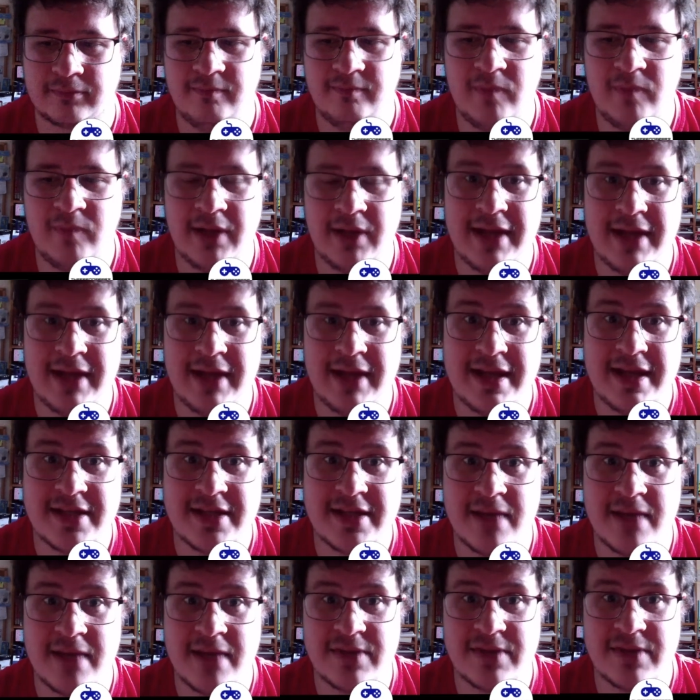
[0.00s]
And in
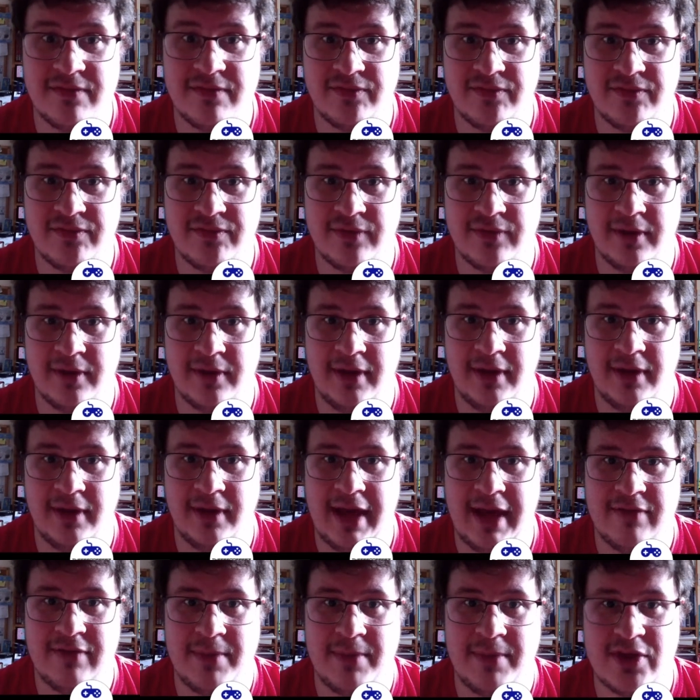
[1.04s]
terms of having the
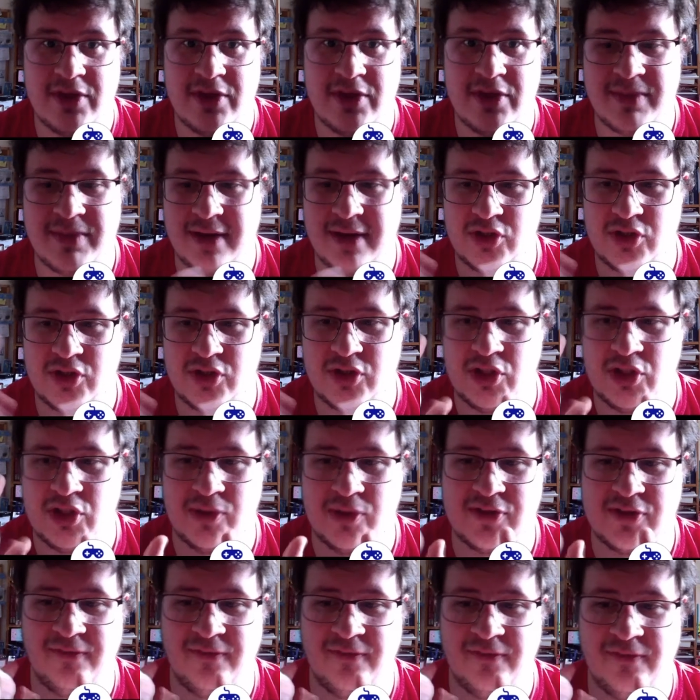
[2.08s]
most amount of shots
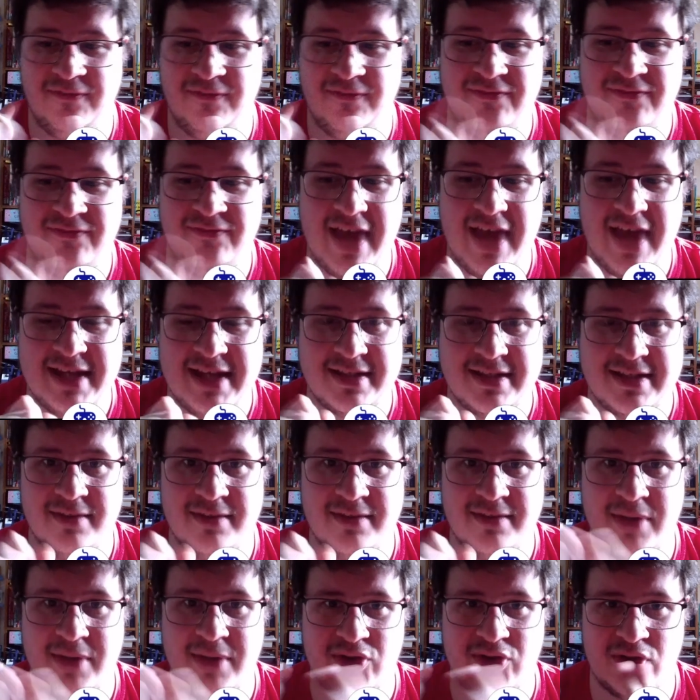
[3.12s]
faced and the most
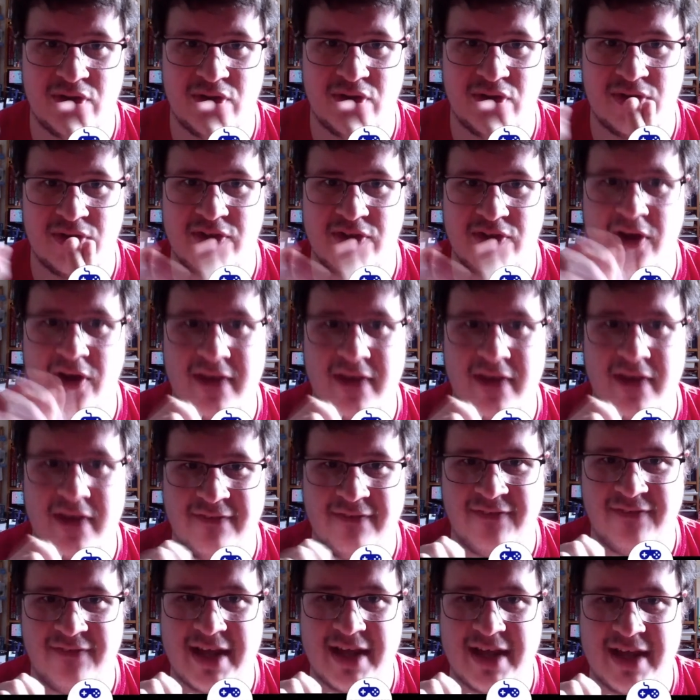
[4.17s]
shots on target
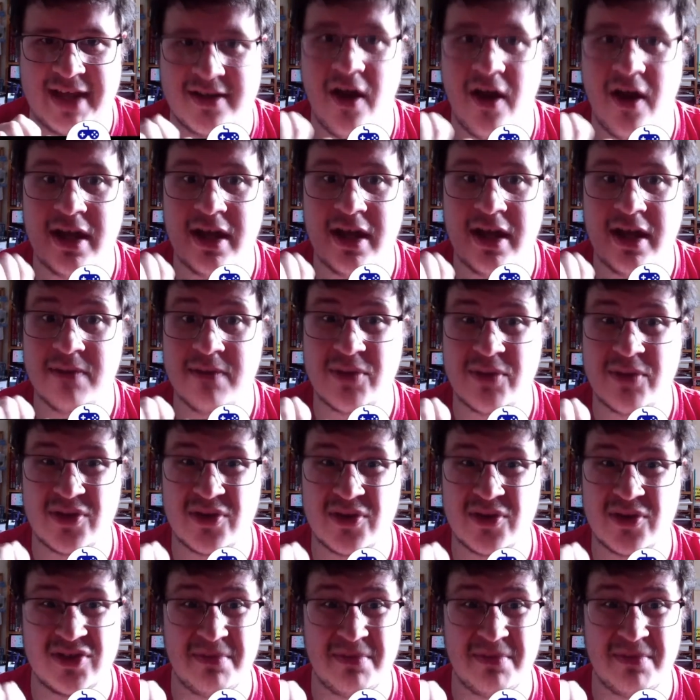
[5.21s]
faced, I am not
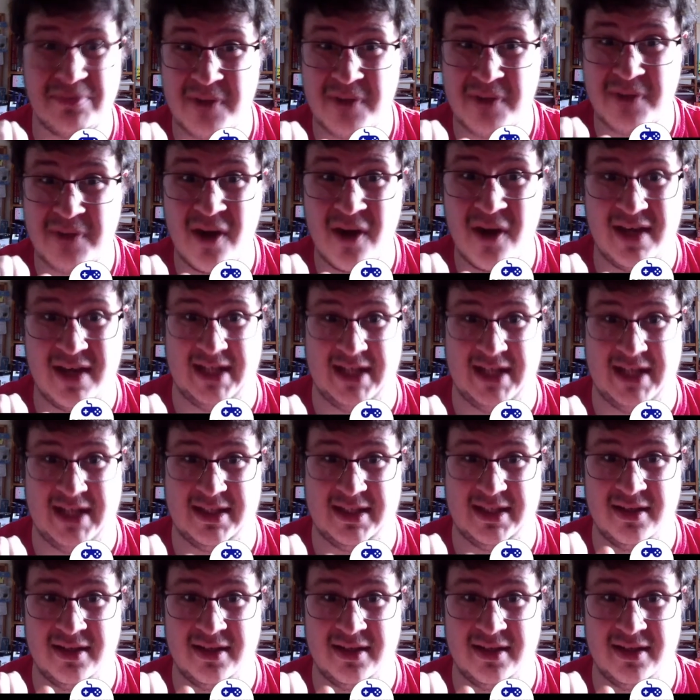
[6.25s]
surprised